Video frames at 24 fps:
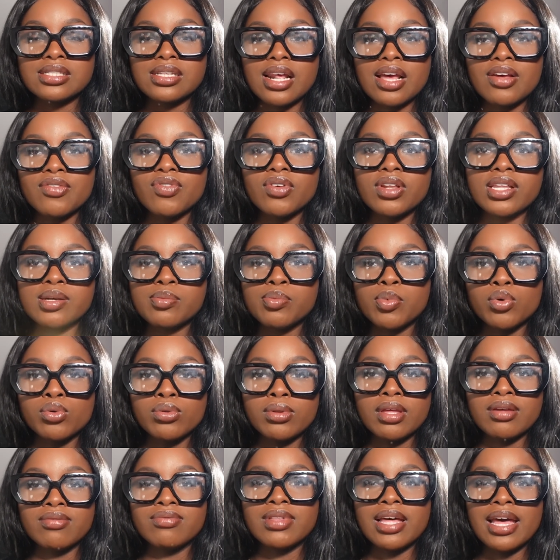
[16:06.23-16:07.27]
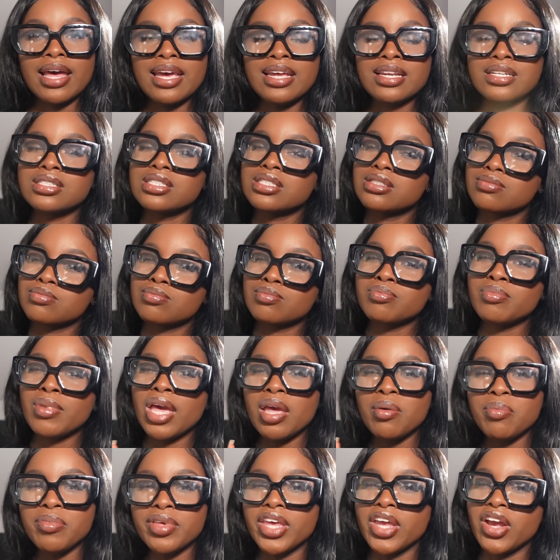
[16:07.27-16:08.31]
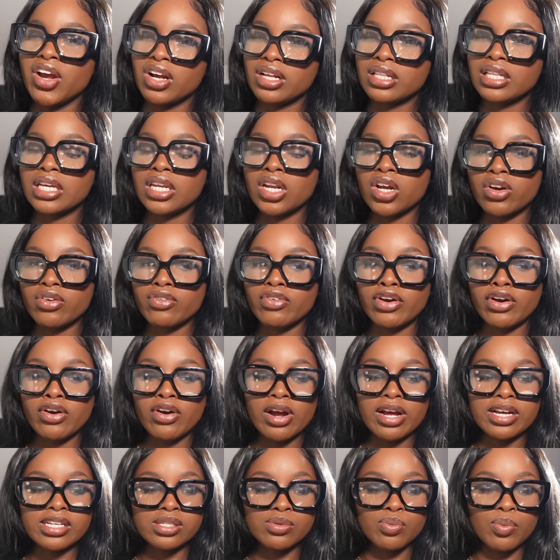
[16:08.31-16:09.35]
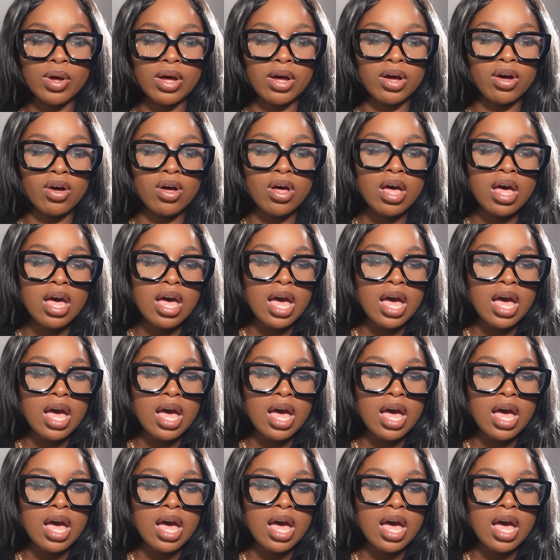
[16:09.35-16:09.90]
that I feel like both give that, and maybe Carolina Herrera as well.